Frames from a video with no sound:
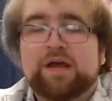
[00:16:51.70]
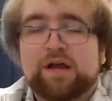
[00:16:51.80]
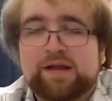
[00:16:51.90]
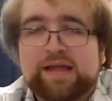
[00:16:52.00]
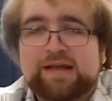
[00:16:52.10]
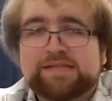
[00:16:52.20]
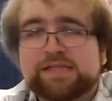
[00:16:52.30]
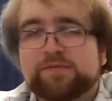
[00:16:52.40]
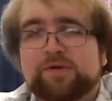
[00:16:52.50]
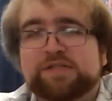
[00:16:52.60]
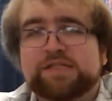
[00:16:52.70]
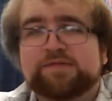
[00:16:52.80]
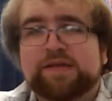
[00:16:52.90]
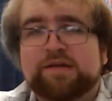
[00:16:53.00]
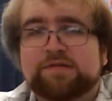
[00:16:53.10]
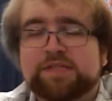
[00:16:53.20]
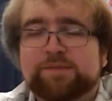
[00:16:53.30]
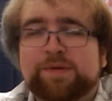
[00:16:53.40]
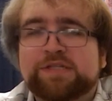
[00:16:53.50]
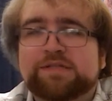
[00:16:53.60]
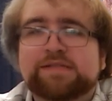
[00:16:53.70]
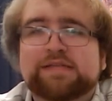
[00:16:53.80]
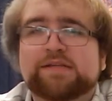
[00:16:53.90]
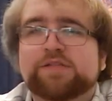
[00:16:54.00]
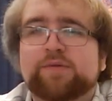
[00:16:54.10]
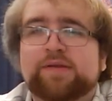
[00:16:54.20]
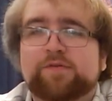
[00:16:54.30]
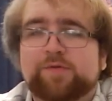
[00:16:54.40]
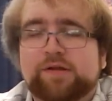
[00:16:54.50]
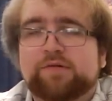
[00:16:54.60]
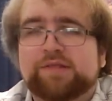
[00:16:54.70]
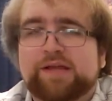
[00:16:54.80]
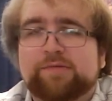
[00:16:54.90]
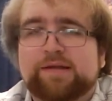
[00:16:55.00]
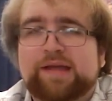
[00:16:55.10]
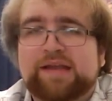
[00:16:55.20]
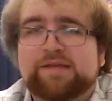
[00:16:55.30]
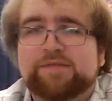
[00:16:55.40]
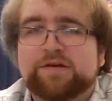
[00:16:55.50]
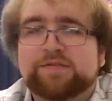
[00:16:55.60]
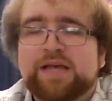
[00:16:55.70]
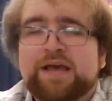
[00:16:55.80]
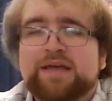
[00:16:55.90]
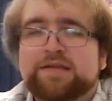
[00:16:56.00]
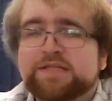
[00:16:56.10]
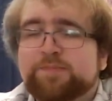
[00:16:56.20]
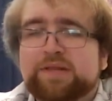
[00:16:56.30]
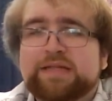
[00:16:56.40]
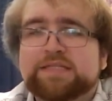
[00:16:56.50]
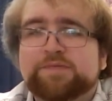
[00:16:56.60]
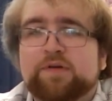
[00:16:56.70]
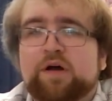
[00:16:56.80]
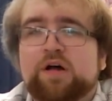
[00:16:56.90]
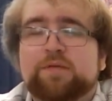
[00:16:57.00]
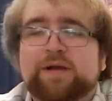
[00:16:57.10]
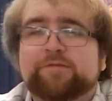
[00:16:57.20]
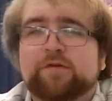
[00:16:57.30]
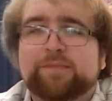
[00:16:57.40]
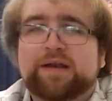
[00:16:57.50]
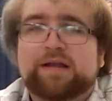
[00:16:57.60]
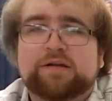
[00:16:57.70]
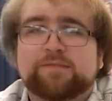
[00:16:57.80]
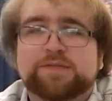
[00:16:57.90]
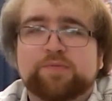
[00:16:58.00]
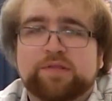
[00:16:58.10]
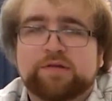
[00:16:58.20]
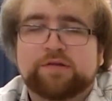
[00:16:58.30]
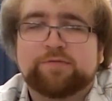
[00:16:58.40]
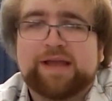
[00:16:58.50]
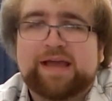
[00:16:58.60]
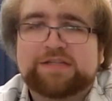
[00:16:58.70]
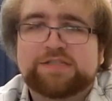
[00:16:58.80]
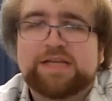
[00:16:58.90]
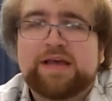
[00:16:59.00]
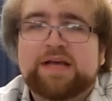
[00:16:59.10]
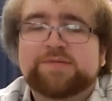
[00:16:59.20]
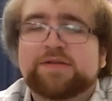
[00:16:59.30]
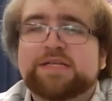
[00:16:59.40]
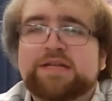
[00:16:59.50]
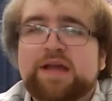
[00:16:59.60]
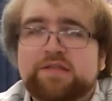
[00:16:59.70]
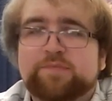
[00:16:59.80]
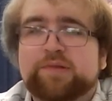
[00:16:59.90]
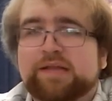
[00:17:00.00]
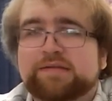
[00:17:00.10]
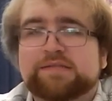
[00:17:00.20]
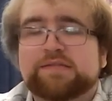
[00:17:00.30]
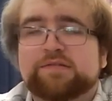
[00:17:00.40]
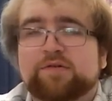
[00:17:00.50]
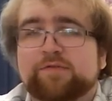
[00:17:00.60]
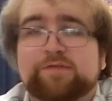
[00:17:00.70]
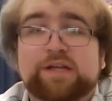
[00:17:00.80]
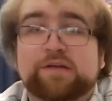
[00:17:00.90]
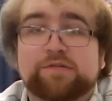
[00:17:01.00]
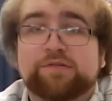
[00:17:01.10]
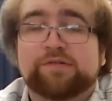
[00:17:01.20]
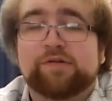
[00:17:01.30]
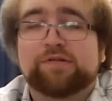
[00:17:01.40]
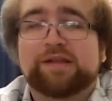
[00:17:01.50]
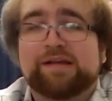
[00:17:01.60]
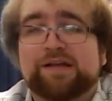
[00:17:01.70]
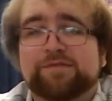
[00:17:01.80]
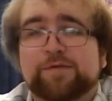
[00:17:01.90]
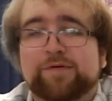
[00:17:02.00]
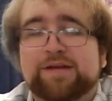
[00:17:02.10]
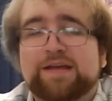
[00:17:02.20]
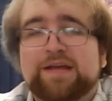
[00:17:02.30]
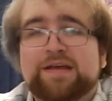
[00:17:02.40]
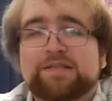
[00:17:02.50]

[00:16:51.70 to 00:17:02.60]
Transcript: Alright guys, thanks for watching this video. There's a bunch of links on screen if you want to go click around to any of those. There's a playlist for all my Full Metal Alchemist Brotherhood reactions, as well as another playlist or video you can go click on if you want.